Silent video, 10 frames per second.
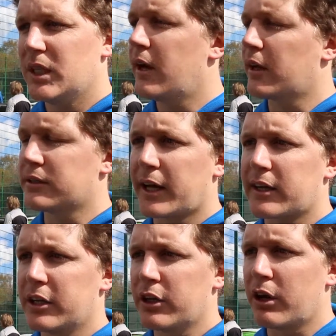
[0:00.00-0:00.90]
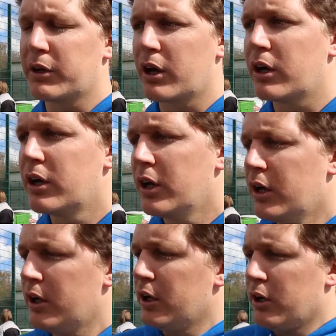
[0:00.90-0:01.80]
Yeah, exactly. You know,
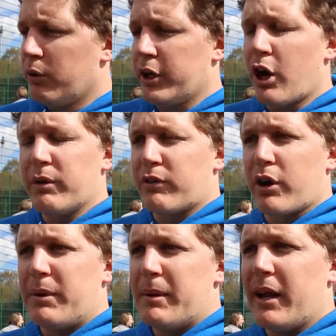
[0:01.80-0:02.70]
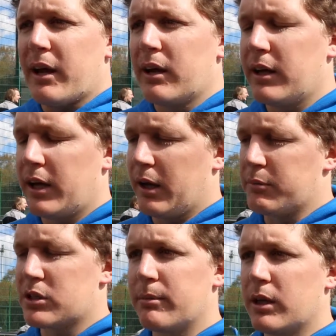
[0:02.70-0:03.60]
we know we've got to be better.
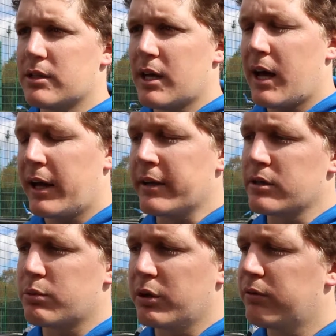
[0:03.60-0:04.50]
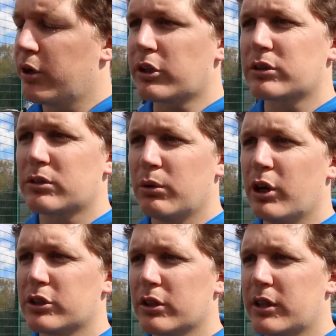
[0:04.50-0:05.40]
Simple as that. And we've
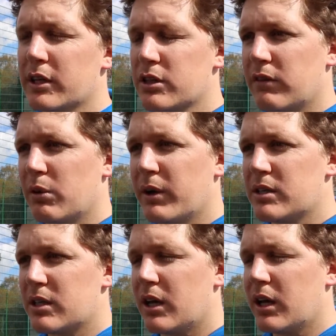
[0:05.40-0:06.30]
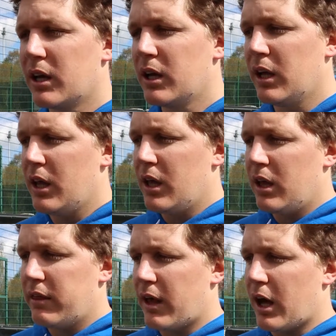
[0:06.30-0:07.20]
worked on things over the winter
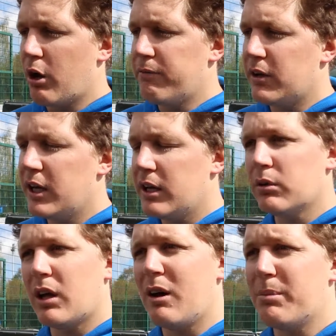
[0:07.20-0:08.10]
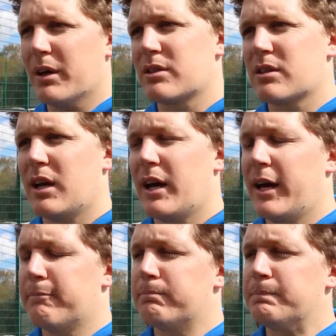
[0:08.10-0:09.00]
that hopefully will help us.
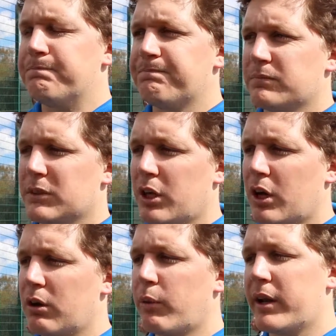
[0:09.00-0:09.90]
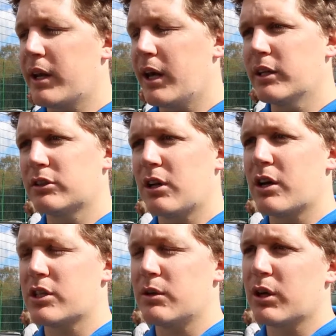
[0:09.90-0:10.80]
You know, one day is
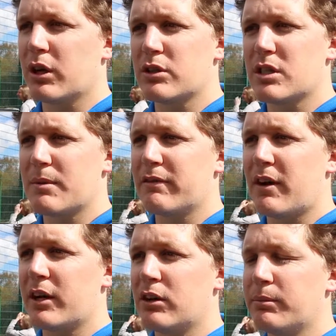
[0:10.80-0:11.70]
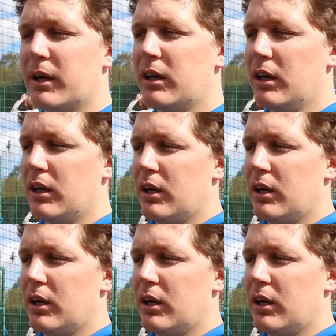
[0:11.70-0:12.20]
last year we got to semi-final, but